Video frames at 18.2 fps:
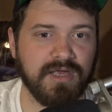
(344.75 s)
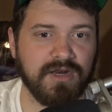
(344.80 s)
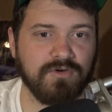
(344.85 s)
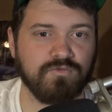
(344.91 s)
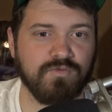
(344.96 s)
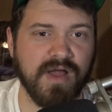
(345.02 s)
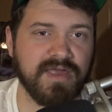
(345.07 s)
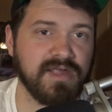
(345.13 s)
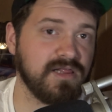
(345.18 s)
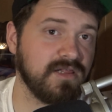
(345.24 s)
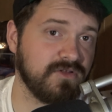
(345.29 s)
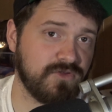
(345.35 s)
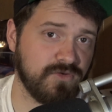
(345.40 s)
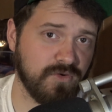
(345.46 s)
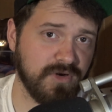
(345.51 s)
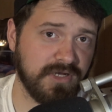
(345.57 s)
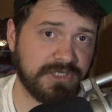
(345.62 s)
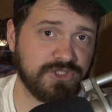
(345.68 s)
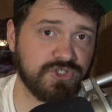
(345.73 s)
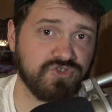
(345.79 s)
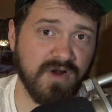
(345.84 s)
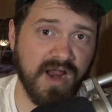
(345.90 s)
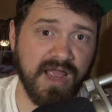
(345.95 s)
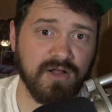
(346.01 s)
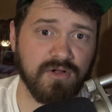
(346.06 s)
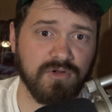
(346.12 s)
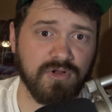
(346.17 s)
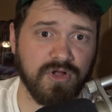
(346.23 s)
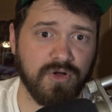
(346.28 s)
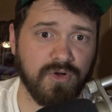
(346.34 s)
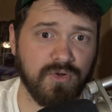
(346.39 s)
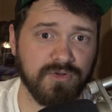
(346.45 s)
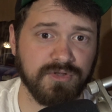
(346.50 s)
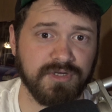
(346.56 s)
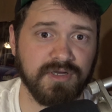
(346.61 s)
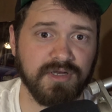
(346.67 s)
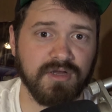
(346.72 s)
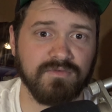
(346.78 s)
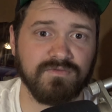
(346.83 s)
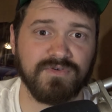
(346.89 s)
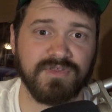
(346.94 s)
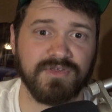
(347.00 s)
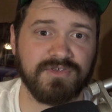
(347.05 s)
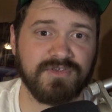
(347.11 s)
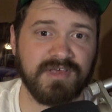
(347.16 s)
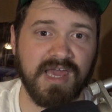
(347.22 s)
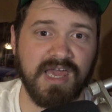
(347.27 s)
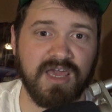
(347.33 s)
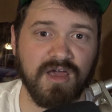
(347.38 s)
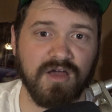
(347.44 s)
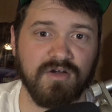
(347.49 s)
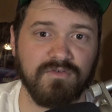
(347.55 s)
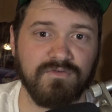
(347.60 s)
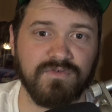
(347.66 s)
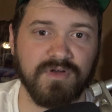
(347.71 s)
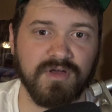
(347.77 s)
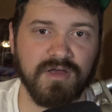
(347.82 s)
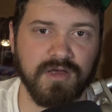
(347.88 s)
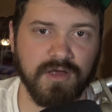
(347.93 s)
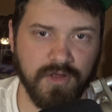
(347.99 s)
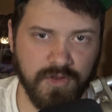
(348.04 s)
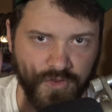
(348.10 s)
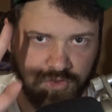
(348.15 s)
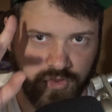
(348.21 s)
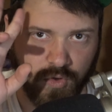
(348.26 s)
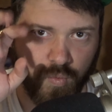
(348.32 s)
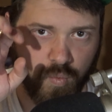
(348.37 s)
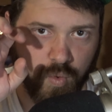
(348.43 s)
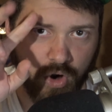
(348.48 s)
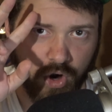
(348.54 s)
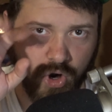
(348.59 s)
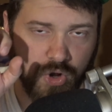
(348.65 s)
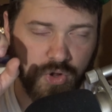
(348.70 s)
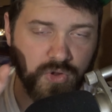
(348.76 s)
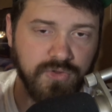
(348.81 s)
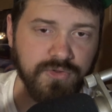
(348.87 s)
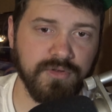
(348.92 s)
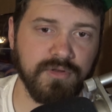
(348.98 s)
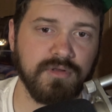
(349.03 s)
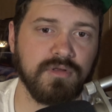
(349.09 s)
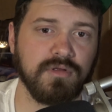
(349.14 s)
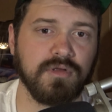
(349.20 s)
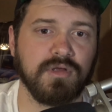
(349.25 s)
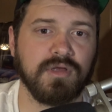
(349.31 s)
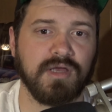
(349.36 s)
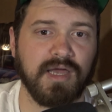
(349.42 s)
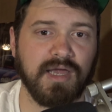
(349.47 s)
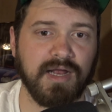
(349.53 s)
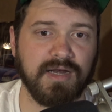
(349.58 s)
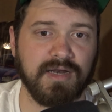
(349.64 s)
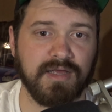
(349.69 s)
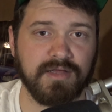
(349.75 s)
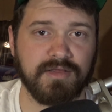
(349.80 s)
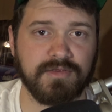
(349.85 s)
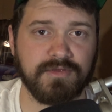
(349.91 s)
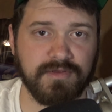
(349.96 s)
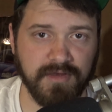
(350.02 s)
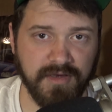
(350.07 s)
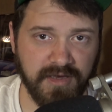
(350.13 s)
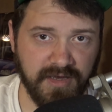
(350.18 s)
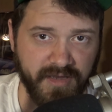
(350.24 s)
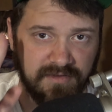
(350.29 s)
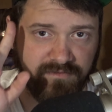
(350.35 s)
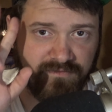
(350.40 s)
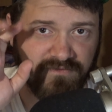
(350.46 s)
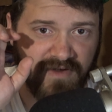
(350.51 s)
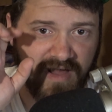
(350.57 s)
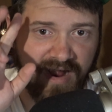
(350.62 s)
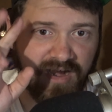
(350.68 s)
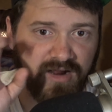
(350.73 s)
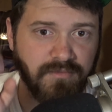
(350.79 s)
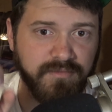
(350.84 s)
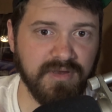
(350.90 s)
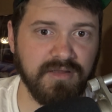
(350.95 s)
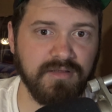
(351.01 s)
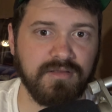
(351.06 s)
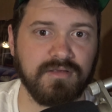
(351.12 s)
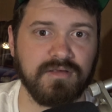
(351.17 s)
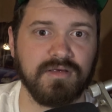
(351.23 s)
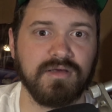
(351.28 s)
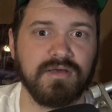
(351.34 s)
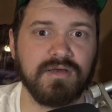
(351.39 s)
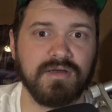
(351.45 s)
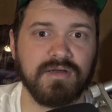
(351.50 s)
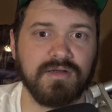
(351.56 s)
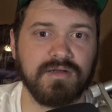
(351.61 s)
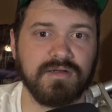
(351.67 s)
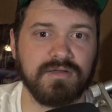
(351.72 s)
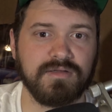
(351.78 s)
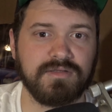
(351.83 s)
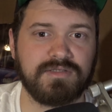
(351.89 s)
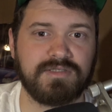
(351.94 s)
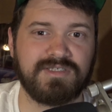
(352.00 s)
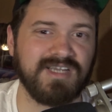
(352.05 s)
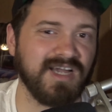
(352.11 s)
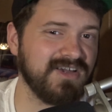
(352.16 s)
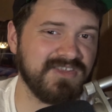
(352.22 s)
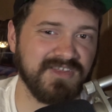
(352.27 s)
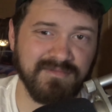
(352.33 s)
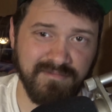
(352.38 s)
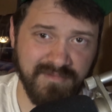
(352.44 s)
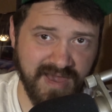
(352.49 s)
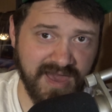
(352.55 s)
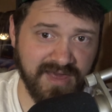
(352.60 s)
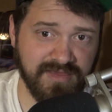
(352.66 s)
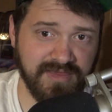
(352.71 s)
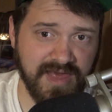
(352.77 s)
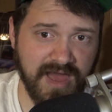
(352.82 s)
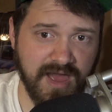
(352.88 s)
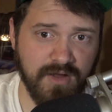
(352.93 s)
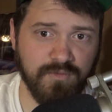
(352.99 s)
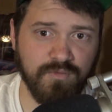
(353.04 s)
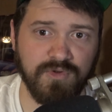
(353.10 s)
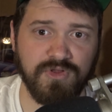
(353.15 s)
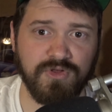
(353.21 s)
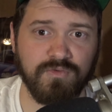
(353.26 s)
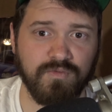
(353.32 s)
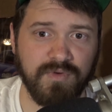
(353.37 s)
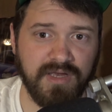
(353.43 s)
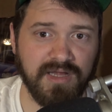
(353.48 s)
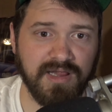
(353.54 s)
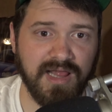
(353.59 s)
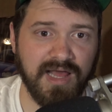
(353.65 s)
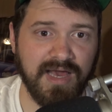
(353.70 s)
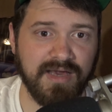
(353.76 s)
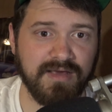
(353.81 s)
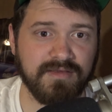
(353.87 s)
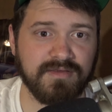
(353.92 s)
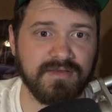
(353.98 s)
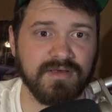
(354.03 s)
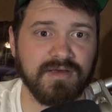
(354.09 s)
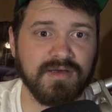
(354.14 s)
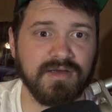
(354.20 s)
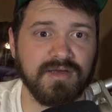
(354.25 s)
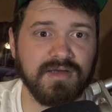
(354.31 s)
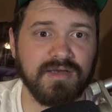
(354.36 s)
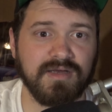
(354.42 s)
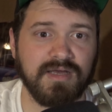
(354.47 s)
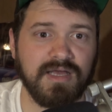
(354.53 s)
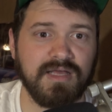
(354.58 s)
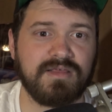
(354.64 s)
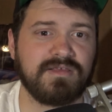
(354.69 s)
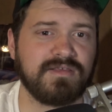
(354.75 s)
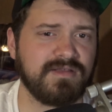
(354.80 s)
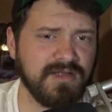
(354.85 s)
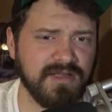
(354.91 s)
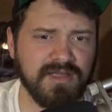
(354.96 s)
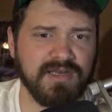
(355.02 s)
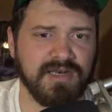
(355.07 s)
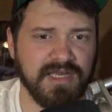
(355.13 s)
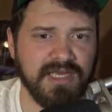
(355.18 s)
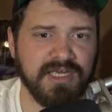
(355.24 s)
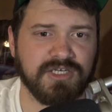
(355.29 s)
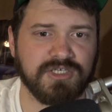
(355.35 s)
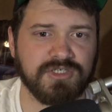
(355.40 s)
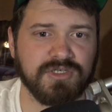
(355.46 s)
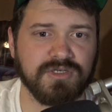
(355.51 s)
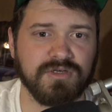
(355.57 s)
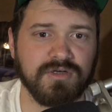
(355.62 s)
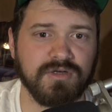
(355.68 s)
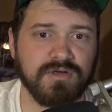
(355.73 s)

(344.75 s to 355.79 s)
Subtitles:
in a regulatory stranglehold for the sake of the world and its environment doesn't math out when you realize it's still a niche